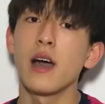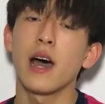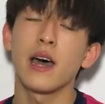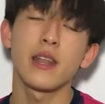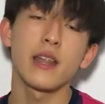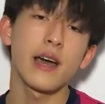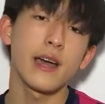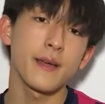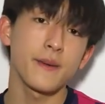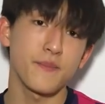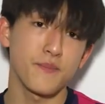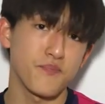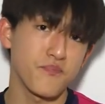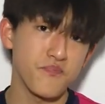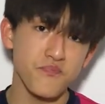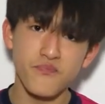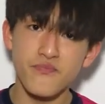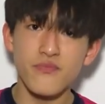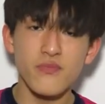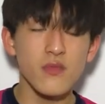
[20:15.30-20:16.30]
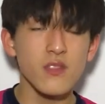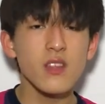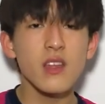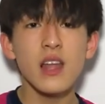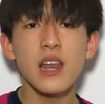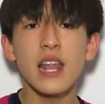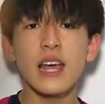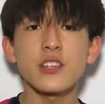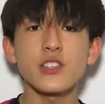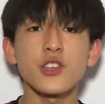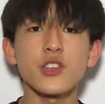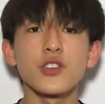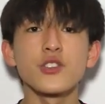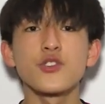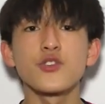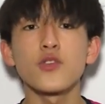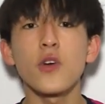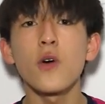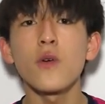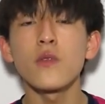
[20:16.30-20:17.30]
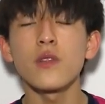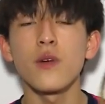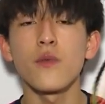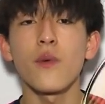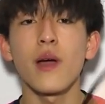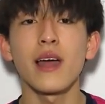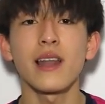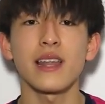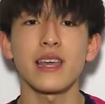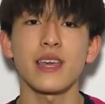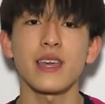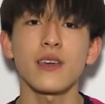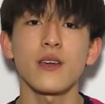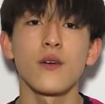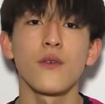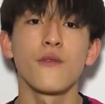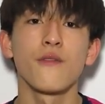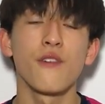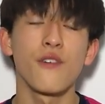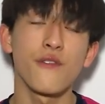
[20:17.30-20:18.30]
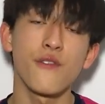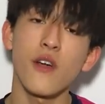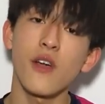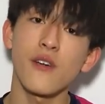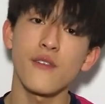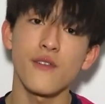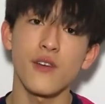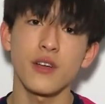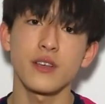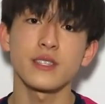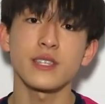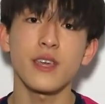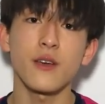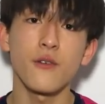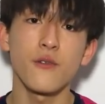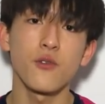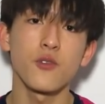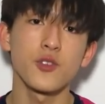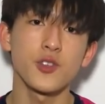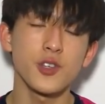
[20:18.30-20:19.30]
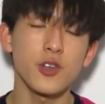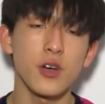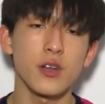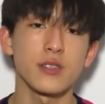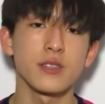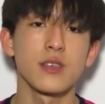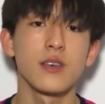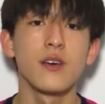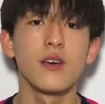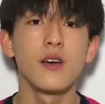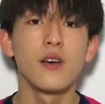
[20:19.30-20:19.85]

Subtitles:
and like to control a rally with very, very skillful shots.